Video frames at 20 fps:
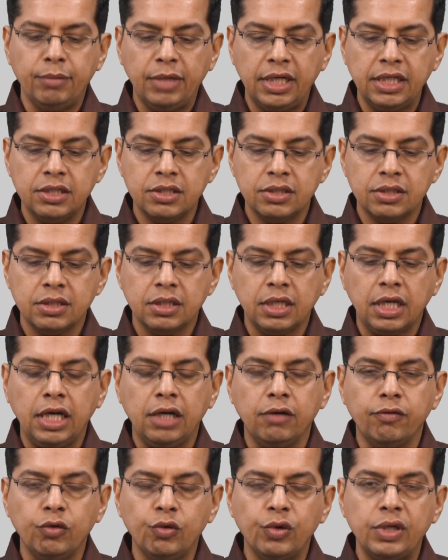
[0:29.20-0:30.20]
elements
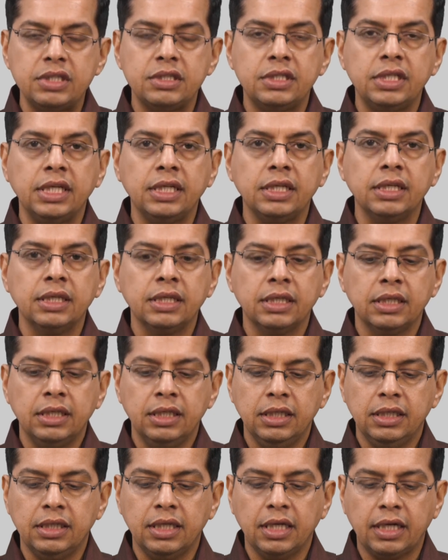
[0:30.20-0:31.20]
influencing
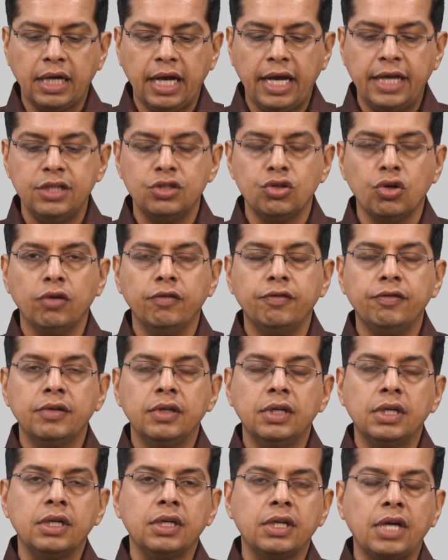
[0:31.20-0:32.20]
the rise
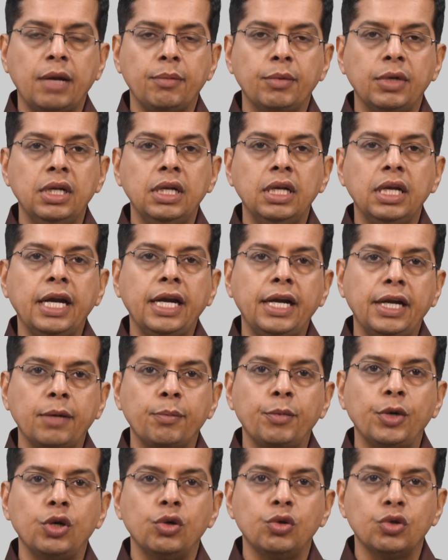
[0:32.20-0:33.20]
of tribal
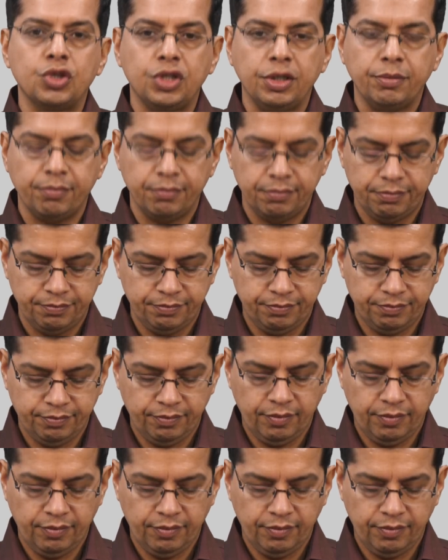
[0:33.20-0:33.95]
entrepreneurship.